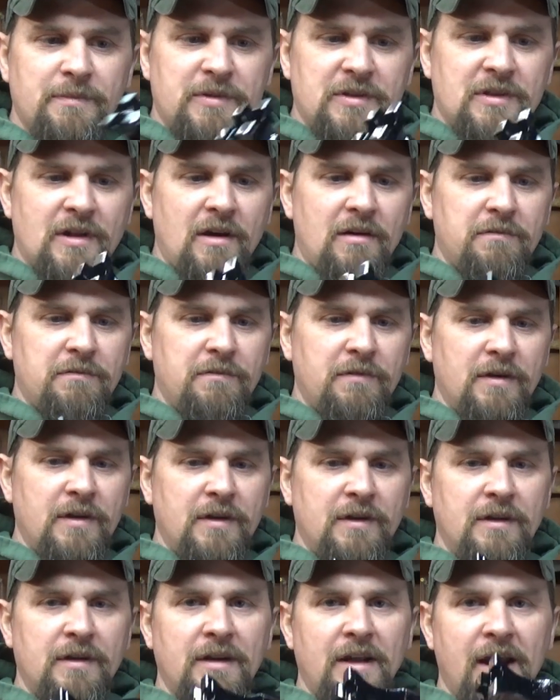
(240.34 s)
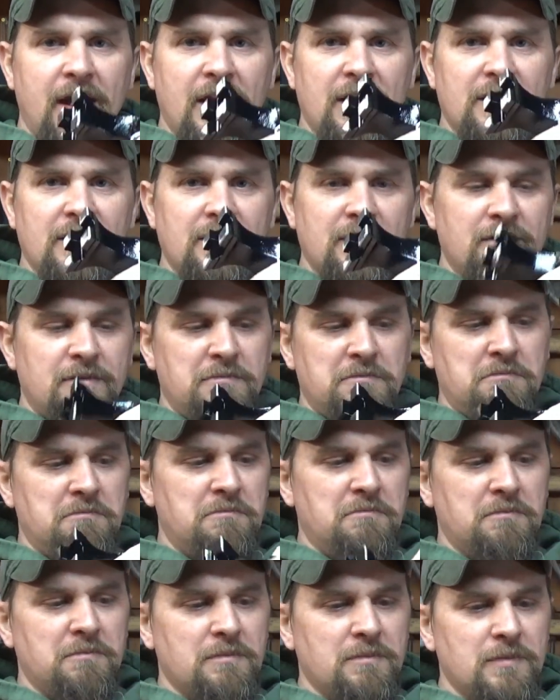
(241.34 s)
some stuff and,
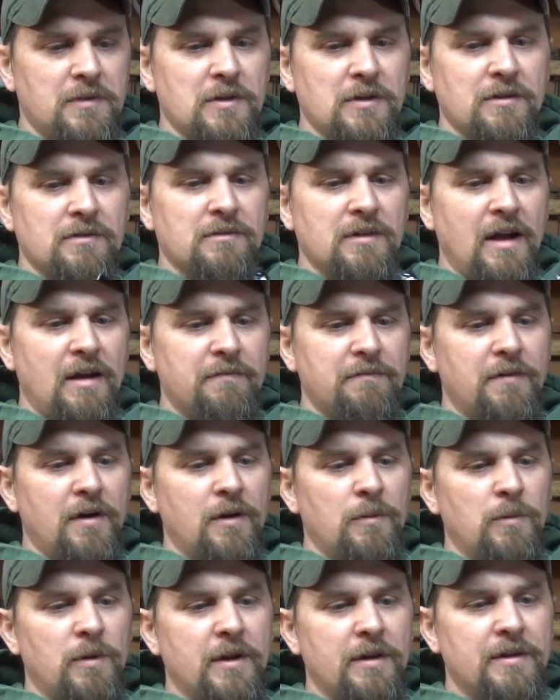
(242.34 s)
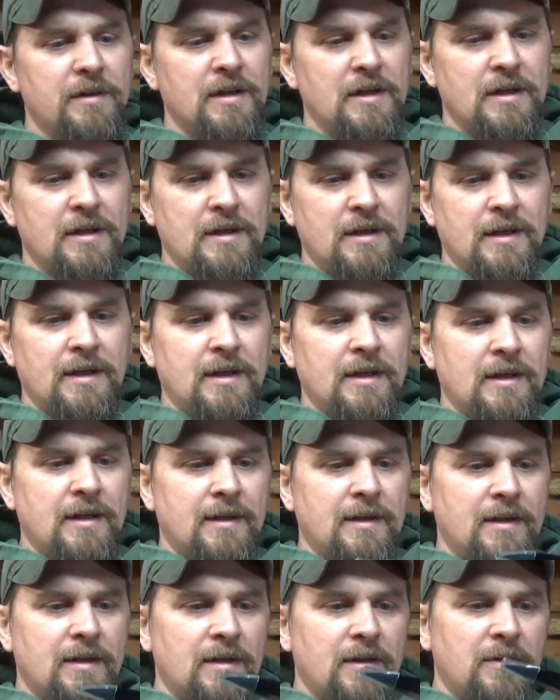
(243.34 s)
have fun with.
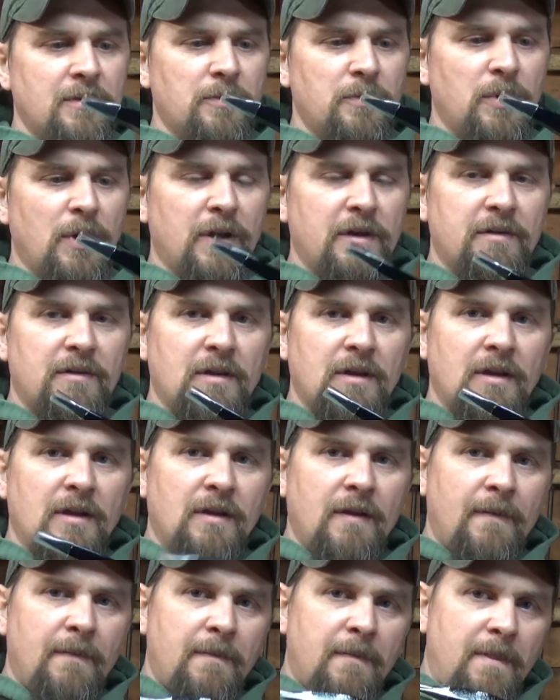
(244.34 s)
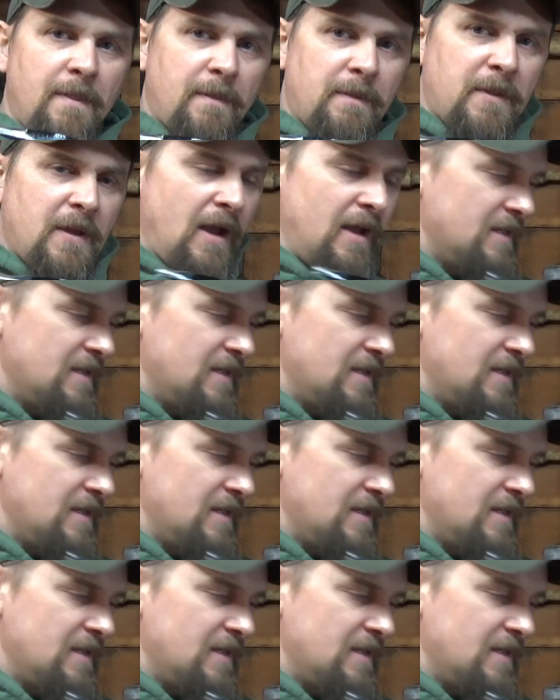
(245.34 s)
But the